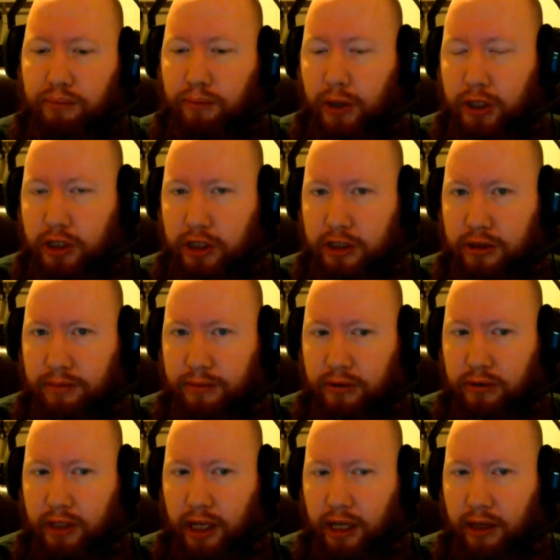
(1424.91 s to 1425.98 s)

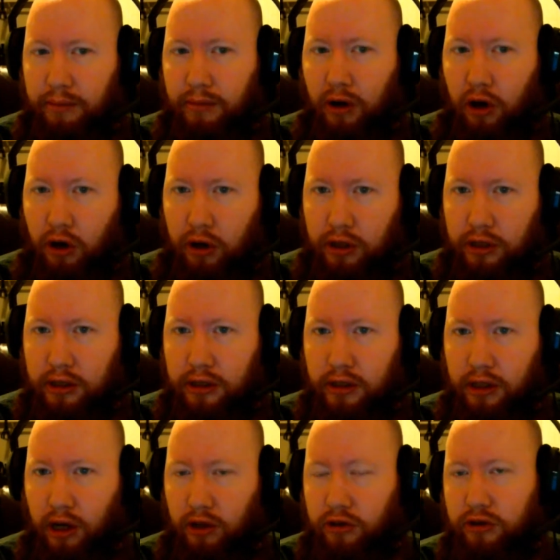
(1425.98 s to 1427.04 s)
purchasable game on
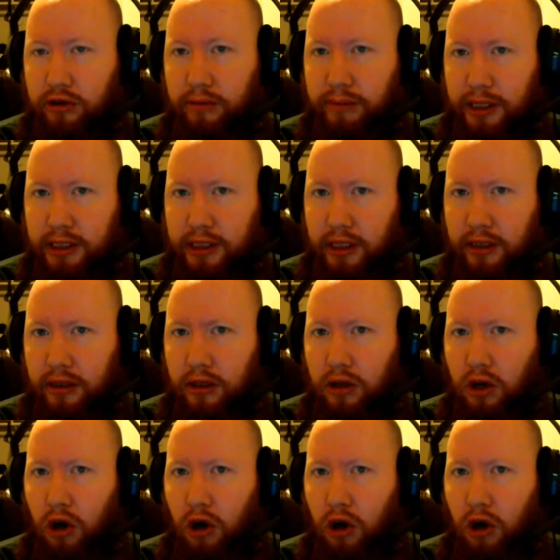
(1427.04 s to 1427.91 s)
console and PC,